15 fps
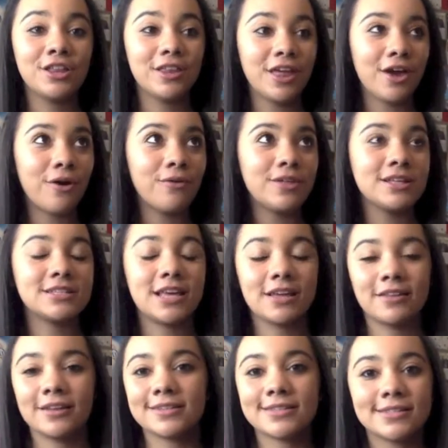they only
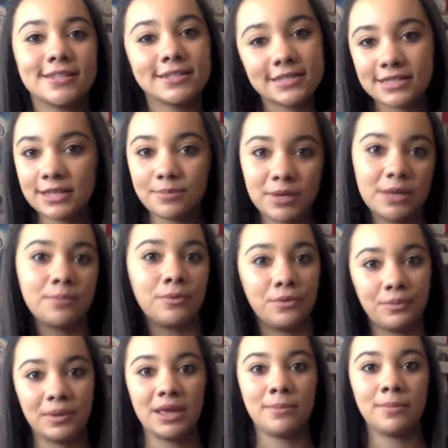take like 60 people
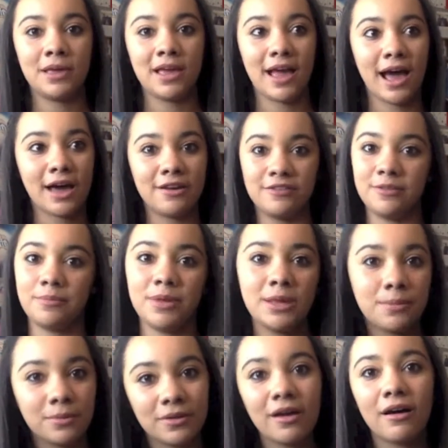maybe out of the
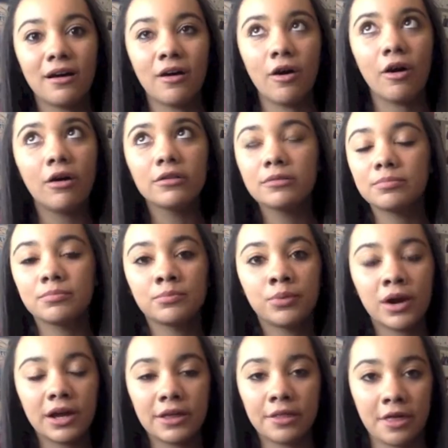people that all
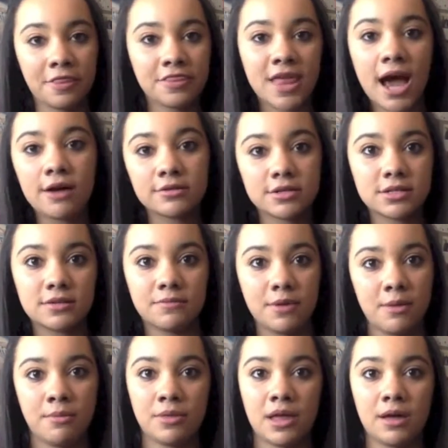probably like thousands of
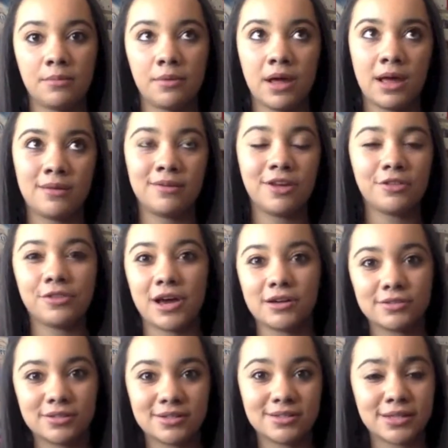people that apply. not
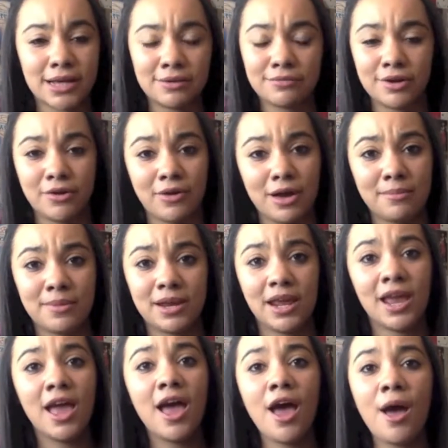thousands i don't know how
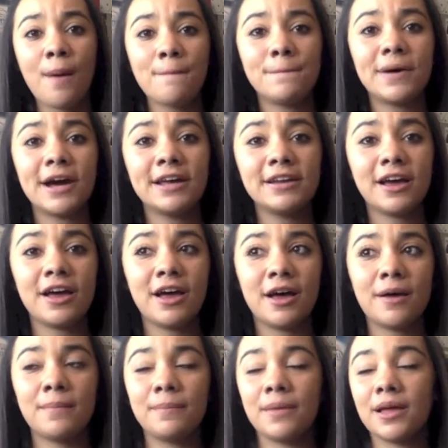many but
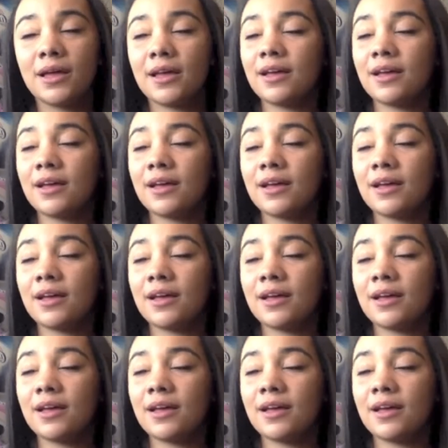um